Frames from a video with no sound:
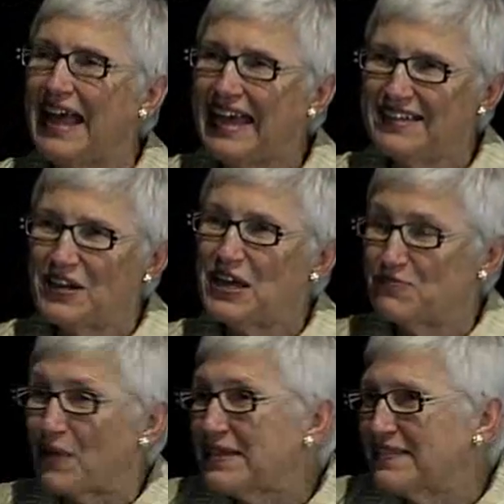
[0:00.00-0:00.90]

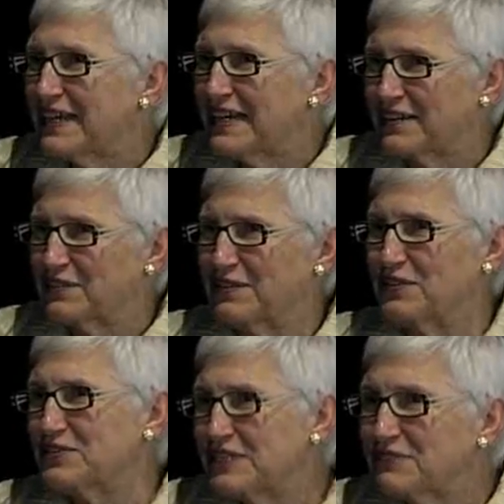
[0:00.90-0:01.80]
and right there
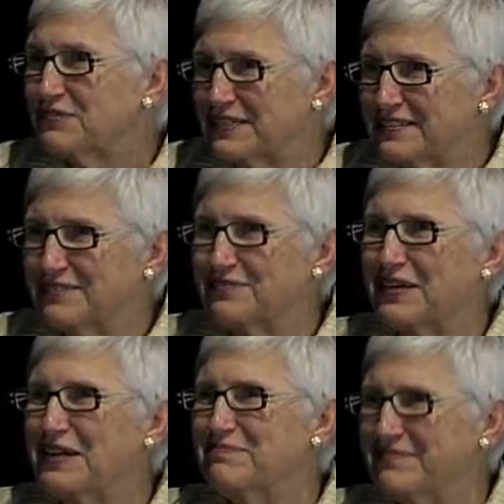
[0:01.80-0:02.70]
you're different
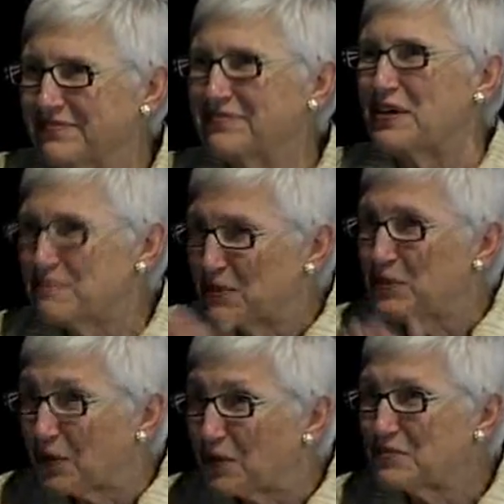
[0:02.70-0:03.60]
from
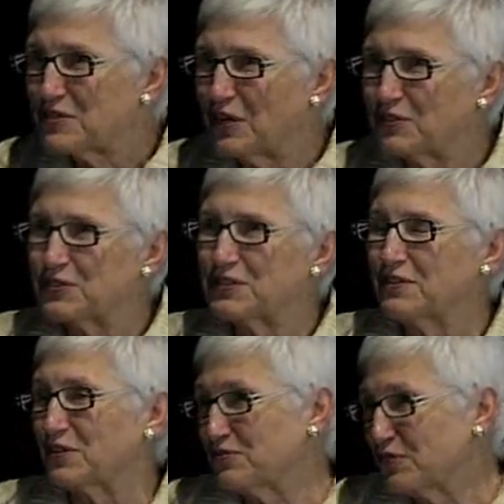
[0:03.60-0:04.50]
your own culture
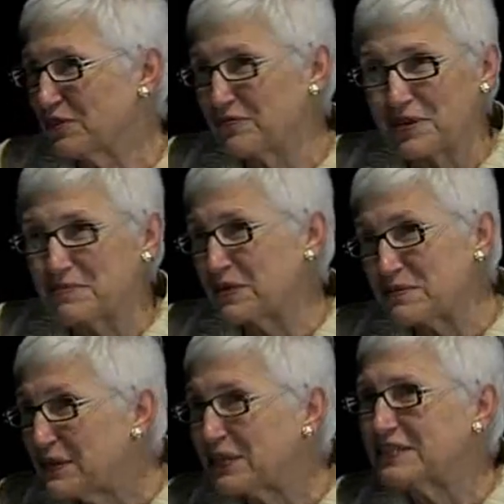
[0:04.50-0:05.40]
or from an
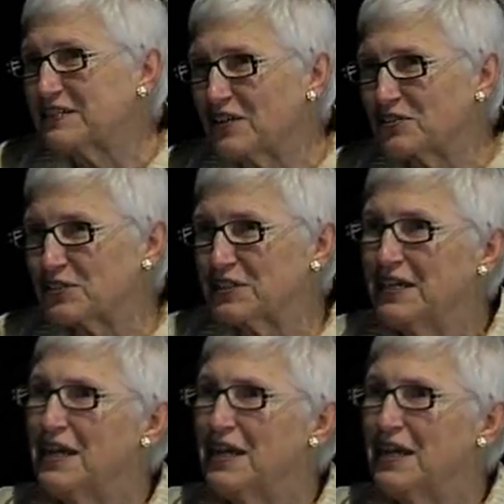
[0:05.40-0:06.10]
American culture